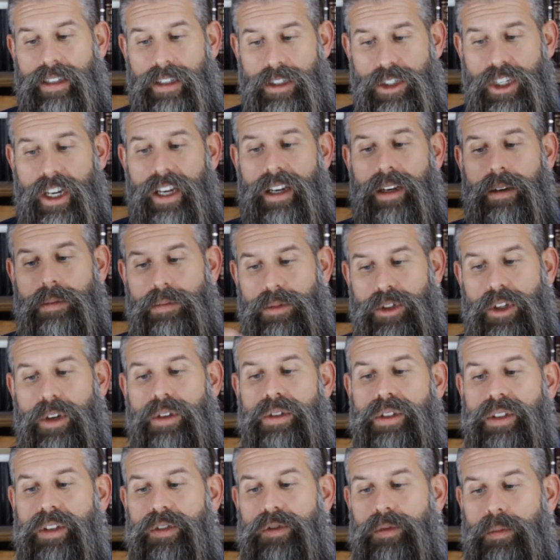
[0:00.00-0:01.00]
and Jacob,
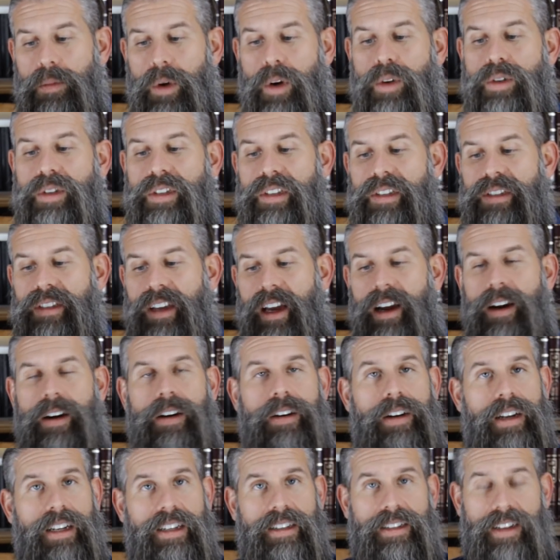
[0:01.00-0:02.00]
Joseph, Moses,
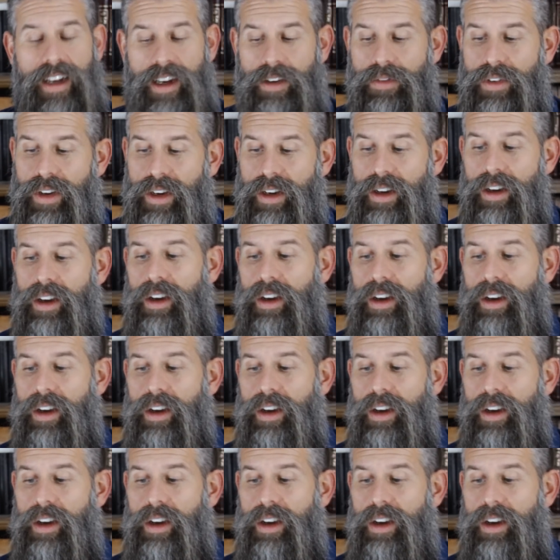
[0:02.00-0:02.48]
Aaron, and David.